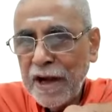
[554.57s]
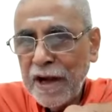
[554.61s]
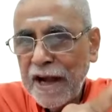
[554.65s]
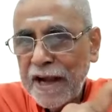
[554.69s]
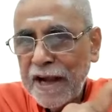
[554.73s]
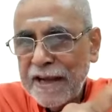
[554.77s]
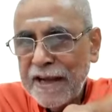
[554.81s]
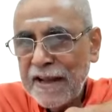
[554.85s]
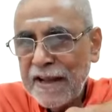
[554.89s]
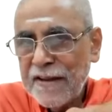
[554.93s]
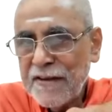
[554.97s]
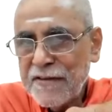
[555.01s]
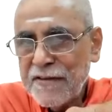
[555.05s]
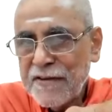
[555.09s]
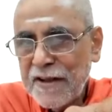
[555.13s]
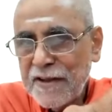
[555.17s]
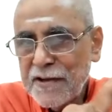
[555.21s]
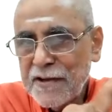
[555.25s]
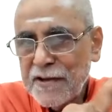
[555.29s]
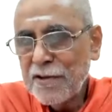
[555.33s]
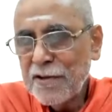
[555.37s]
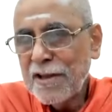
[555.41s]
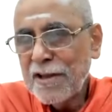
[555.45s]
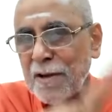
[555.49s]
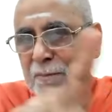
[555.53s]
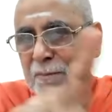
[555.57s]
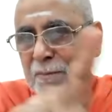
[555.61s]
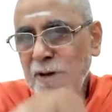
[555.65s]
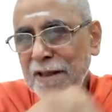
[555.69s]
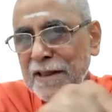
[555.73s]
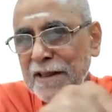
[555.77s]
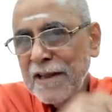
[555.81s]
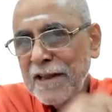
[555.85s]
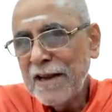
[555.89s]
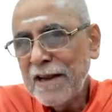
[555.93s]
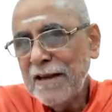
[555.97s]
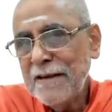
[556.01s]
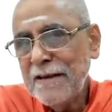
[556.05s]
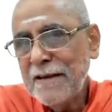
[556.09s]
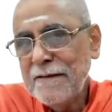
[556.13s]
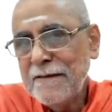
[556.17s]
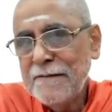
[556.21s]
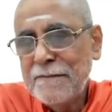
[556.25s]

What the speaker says: attention is on the mantra.